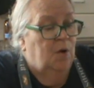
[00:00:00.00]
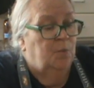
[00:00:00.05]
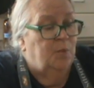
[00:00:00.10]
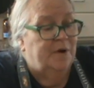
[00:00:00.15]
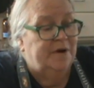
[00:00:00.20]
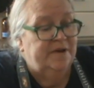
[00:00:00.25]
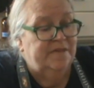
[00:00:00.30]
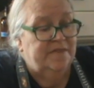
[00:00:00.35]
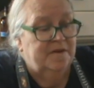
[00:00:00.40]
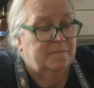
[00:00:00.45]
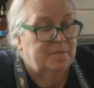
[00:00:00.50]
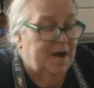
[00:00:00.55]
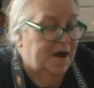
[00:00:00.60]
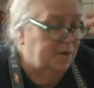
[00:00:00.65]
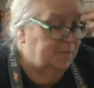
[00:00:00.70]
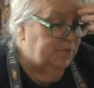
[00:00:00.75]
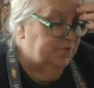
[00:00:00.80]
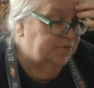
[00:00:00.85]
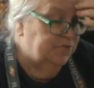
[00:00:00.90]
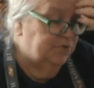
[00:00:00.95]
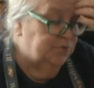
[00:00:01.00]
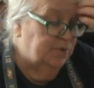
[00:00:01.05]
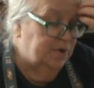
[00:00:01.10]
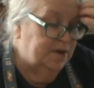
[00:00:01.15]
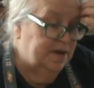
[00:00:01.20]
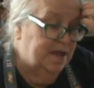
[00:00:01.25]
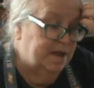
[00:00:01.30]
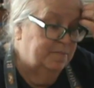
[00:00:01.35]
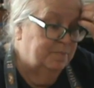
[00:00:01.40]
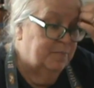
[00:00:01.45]
one of them I was
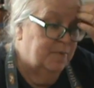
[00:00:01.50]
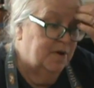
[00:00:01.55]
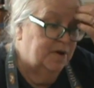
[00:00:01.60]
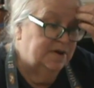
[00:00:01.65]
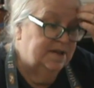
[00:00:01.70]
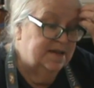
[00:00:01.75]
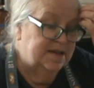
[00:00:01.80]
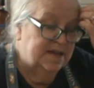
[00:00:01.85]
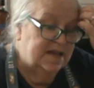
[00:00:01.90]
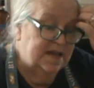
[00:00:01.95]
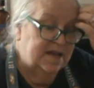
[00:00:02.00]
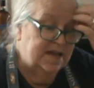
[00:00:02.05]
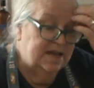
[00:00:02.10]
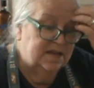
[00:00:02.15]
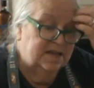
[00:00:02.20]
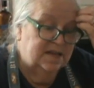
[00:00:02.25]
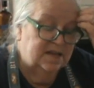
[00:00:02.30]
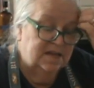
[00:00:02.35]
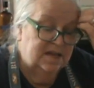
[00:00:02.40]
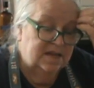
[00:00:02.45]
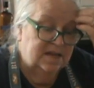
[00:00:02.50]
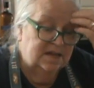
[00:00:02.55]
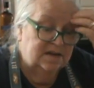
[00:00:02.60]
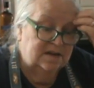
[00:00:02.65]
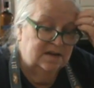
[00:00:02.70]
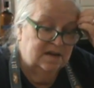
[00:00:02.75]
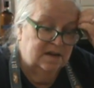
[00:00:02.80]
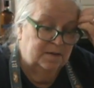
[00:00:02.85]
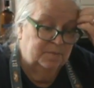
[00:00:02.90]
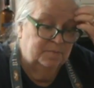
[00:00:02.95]
doing a barley cake
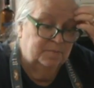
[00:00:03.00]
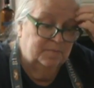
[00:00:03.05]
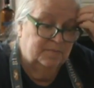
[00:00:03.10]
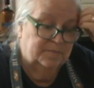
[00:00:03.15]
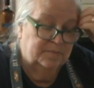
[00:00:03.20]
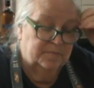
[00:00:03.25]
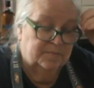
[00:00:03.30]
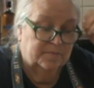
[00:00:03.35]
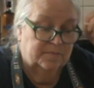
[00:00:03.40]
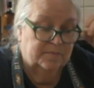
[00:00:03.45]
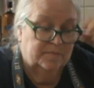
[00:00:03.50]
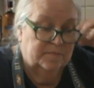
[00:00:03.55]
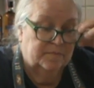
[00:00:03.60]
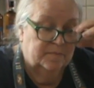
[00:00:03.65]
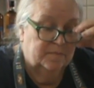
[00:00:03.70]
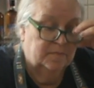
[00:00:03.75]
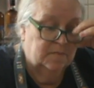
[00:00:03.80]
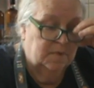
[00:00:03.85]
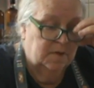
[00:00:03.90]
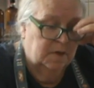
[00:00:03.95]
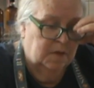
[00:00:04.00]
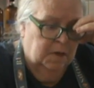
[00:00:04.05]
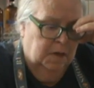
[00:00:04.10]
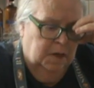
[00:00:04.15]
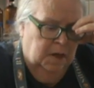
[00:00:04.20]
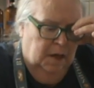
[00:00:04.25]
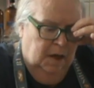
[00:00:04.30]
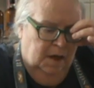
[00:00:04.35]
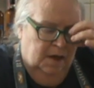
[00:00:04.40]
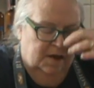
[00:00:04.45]
in
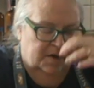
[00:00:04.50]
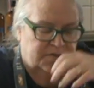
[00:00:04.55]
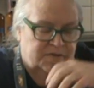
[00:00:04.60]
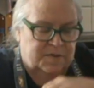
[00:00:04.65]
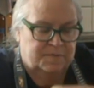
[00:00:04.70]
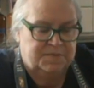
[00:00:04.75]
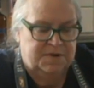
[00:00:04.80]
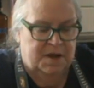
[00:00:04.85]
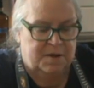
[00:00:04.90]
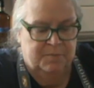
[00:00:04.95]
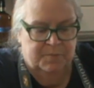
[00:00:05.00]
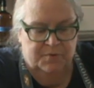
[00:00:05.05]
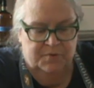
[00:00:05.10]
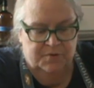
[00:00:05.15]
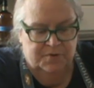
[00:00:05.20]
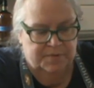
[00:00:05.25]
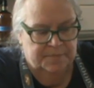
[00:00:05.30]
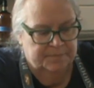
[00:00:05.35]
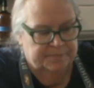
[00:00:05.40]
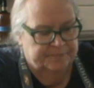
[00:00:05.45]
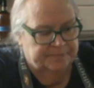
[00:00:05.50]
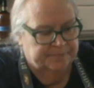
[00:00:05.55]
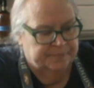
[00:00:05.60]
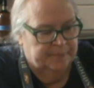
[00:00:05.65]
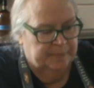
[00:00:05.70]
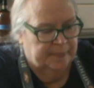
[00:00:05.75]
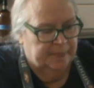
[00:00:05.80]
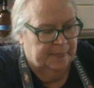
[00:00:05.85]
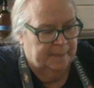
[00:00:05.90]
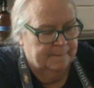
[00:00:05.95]
September.
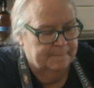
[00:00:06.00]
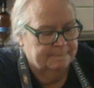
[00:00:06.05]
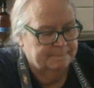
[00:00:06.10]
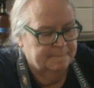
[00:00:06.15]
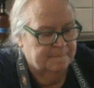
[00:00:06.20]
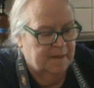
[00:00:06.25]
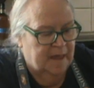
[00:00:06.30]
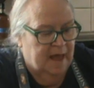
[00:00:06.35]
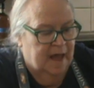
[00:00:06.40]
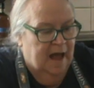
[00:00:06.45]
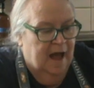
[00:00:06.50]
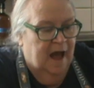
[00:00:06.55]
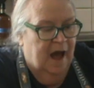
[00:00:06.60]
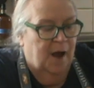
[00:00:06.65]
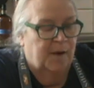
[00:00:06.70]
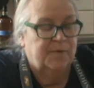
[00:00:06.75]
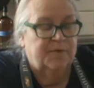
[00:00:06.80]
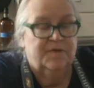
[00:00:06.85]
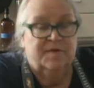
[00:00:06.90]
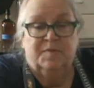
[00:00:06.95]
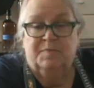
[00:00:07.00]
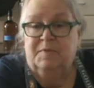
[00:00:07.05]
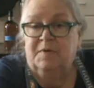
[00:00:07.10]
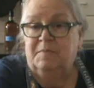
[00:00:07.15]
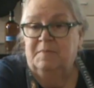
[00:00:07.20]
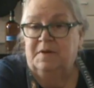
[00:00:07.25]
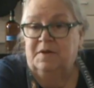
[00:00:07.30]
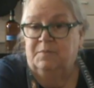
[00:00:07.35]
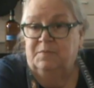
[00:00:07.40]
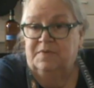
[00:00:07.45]
I was
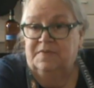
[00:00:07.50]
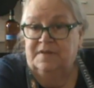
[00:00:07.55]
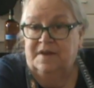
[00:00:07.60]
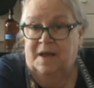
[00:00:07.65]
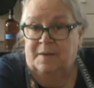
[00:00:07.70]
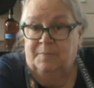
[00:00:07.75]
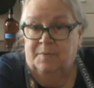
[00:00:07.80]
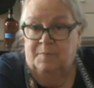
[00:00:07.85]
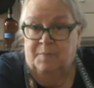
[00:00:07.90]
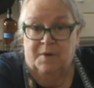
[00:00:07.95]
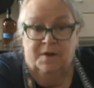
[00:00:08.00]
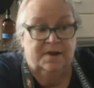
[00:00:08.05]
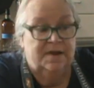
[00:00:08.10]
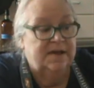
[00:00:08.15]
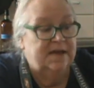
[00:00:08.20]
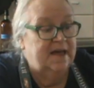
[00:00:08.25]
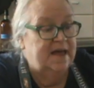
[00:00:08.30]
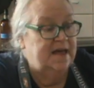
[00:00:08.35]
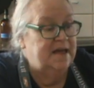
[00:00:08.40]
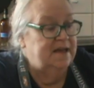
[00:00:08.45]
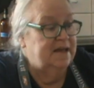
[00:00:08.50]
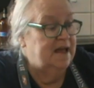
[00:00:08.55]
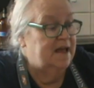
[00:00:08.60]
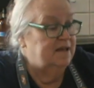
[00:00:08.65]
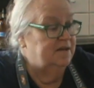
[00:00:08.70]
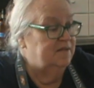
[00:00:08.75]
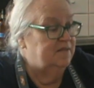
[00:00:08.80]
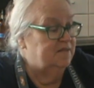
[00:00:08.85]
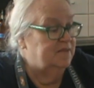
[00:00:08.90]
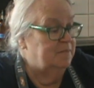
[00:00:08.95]
experimenting with an apple barley cake,
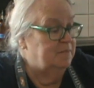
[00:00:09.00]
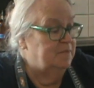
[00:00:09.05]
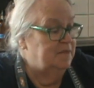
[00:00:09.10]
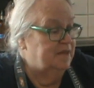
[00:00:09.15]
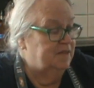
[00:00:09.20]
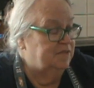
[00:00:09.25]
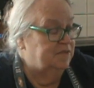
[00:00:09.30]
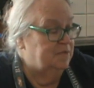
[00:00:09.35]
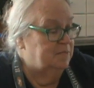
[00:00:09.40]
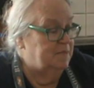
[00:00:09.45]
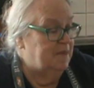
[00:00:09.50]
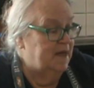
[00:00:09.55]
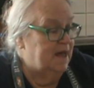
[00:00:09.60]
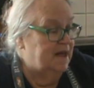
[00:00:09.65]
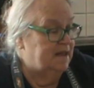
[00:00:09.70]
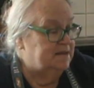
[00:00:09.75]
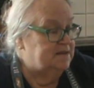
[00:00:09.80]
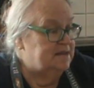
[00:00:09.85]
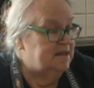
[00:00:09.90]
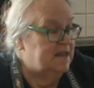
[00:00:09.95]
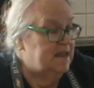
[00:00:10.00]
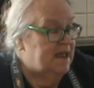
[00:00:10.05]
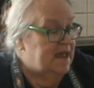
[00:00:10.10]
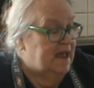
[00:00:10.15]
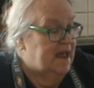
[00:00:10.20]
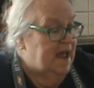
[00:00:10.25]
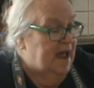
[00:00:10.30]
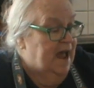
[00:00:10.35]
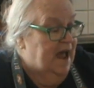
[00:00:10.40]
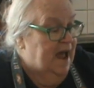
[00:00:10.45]
and some of that's from that.
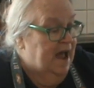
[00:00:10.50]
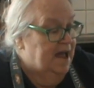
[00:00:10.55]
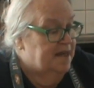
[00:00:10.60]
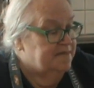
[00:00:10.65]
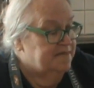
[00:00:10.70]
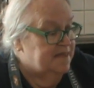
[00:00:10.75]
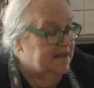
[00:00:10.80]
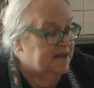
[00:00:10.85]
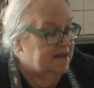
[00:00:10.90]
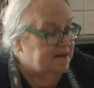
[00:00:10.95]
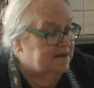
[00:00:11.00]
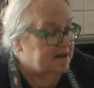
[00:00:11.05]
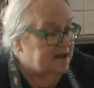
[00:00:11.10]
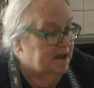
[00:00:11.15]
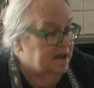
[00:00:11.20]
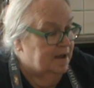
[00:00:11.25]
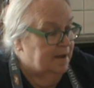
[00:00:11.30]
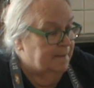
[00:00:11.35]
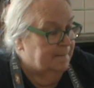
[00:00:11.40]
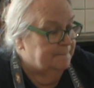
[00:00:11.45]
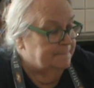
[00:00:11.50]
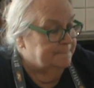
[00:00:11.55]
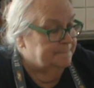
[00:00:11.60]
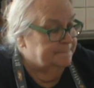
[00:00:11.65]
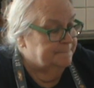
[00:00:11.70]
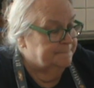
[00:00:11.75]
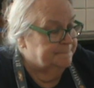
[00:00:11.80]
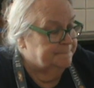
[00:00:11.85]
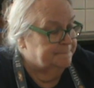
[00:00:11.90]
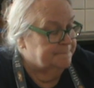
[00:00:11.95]
And then